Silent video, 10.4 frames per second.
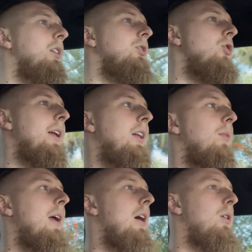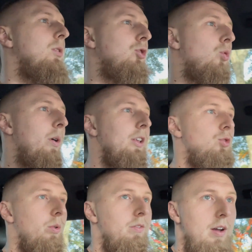Try to get around
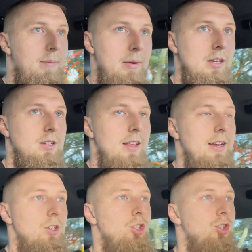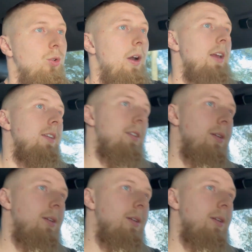20-25 minutes of that straight.